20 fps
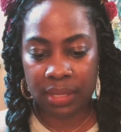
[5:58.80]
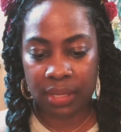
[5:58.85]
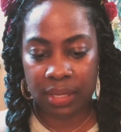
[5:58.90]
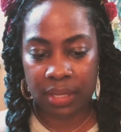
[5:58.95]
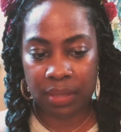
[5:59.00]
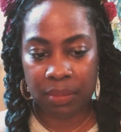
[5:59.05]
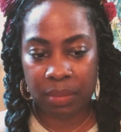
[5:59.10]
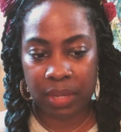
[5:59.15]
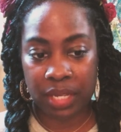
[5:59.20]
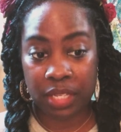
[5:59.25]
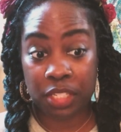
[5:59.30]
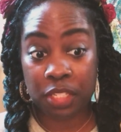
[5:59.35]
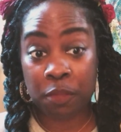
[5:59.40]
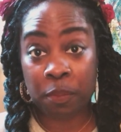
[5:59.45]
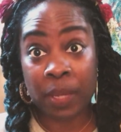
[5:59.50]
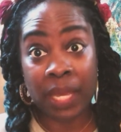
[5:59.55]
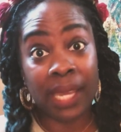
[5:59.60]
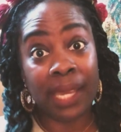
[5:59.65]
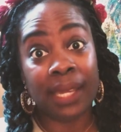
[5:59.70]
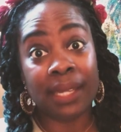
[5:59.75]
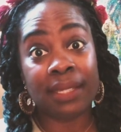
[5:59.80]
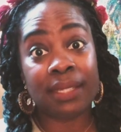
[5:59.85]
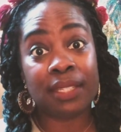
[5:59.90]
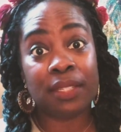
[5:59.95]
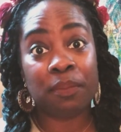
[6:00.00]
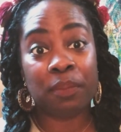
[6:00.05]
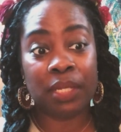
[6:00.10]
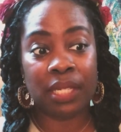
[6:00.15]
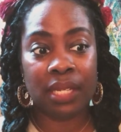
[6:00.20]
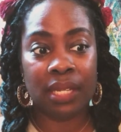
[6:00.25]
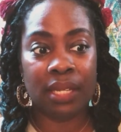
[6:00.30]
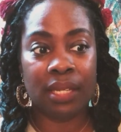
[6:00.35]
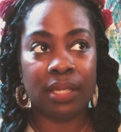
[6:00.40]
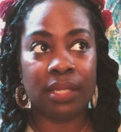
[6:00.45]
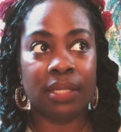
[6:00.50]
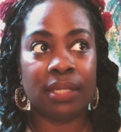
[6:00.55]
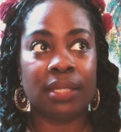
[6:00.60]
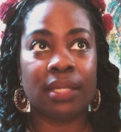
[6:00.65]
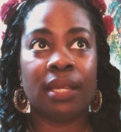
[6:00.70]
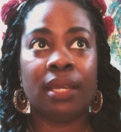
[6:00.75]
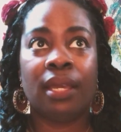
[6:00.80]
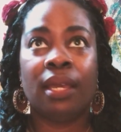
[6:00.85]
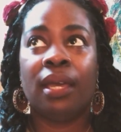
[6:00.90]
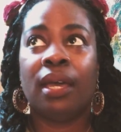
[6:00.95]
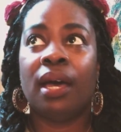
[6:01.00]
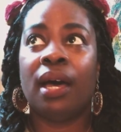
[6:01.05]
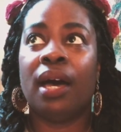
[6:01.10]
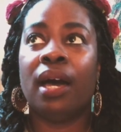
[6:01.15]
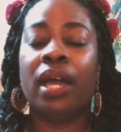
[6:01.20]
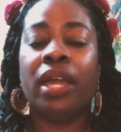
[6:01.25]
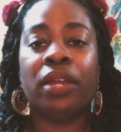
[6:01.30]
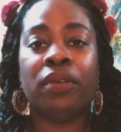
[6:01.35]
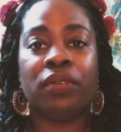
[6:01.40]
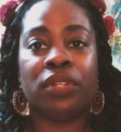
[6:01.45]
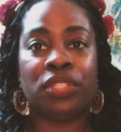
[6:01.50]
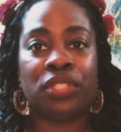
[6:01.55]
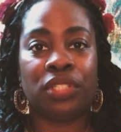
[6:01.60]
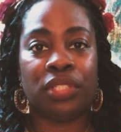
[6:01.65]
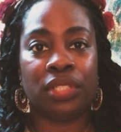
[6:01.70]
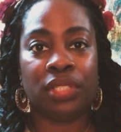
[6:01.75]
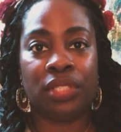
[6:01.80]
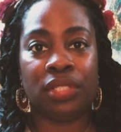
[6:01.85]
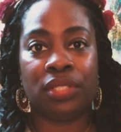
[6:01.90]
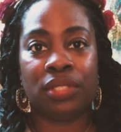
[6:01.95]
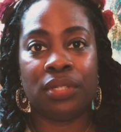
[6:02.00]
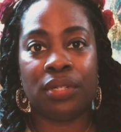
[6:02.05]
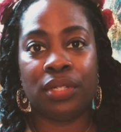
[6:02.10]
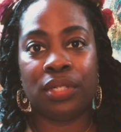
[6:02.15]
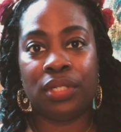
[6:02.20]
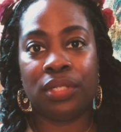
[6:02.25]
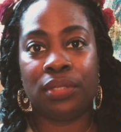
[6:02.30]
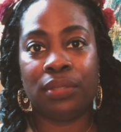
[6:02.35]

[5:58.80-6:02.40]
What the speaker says: on my space, because I originally started